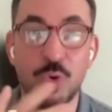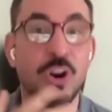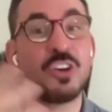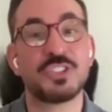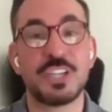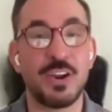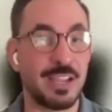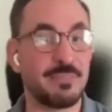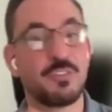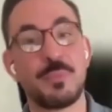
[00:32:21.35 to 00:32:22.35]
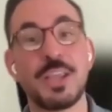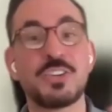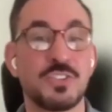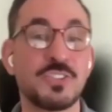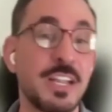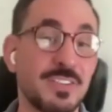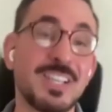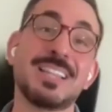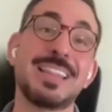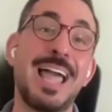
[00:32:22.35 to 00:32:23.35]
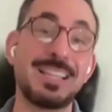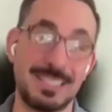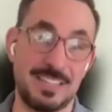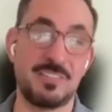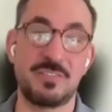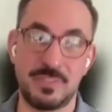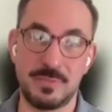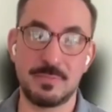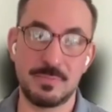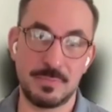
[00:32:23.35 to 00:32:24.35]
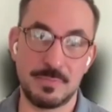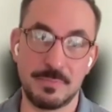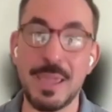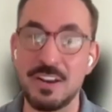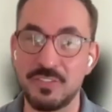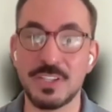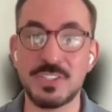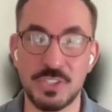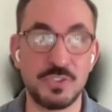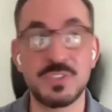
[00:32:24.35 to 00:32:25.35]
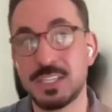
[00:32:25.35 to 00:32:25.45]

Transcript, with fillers: Now we're all sharing information. So now you have collective benefits.